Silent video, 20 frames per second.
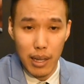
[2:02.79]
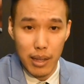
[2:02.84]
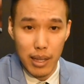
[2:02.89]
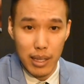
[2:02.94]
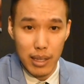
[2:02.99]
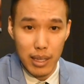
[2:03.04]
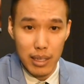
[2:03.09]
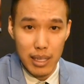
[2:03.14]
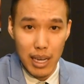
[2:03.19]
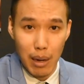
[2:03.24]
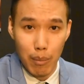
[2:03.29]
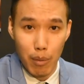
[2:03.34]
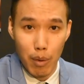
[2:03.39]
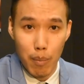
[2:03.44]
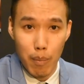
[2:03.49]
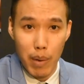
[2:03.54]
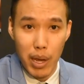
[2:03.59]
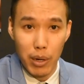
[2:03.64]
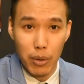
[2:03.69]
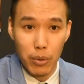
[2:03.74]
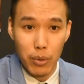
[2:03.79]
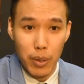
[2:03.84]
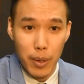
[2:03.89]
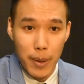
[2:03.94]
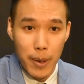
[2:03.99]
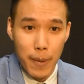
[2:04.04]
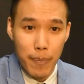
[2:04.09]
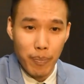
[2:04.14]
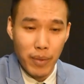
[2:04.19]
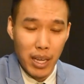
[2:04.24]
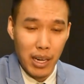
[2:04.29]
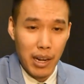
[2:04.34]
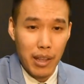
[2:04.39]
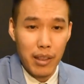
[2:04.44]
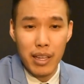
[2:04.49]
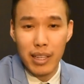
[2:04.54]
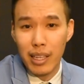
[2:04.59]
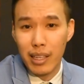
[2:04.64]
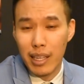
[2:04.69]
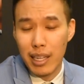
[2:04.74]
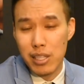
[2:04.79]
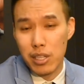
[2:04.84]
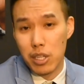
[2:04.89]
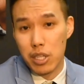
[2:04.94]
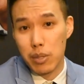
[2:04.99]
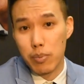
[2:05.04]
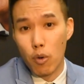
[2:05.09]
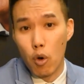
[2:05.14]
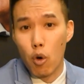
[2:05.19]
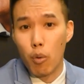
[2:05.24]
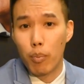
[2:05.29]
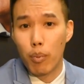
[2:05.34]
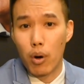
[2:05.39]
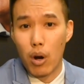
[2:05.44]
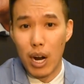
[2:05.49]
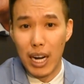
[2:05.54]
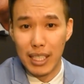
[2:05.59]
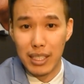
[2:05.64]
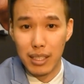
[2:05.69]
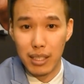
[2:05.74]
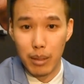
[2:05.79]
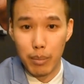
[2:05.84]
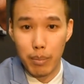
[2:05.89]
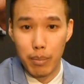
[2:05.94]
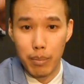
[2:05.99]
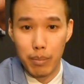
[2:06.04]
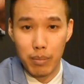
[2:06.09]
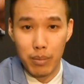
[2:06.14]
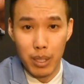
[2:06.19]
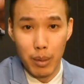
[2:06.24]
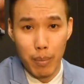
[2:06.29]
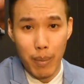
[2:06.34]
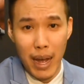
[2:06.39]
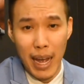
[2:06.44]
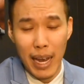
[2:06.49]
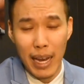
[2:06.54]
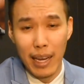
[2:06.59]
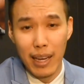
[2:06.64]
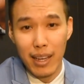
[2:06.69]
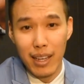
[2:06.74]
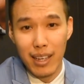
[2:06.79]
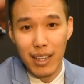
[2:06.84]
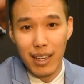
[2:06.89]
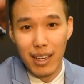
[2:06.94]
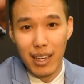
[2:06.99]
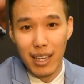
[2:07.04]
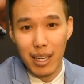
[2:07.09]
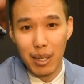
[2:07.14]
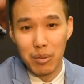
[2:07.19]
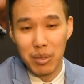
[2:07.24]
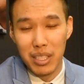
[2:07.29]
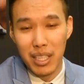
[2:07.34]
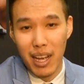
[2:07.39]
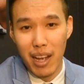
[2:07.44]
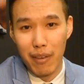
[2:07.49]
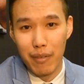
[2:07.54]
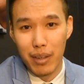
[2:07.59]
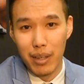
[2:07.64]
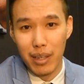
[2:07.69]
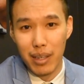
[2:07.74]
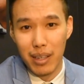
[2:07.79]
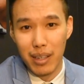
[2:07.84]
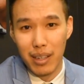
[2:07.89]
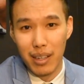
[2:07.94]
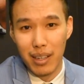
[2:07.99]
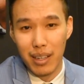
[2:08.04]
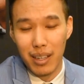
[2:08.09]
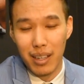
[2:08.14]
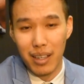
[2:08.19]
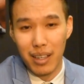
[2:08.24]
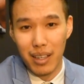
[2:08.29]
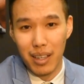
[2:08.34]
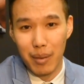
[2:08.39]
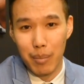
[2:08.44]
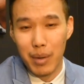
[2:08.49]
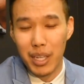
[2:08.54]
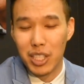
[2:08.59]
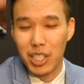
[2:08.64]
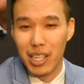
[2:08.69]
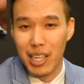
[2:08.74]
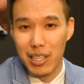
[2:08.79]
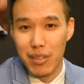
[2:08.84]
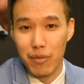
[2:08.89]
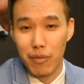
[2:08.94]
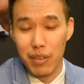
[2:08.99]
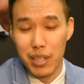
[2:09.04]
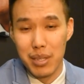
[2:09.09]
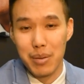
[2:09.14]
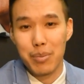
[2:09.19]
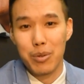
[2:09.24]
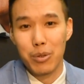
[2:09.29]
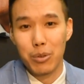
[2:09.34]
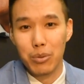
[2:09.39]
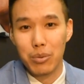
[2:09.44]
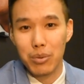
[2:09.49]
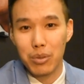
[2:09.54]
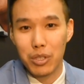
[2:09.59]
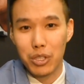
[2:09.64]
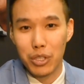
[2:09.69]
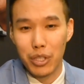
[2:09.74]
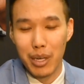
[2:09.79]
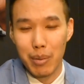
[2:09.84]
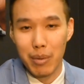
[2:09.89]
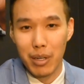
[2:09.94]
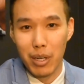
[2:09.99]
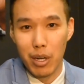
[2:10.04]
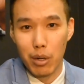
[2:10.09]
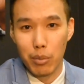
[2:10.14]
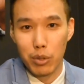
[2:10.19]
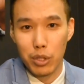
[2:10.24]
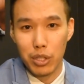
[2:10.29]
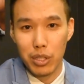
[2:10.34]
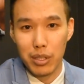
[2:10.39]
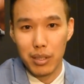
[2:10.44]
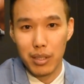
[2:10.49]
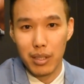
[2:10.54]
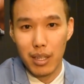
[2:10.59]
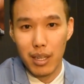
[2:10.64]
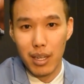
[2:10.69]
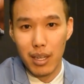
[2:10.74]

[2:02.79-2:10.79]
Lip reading: than the Damon Metal. And I think that that's a small price to pay to have a much less visible treatment option.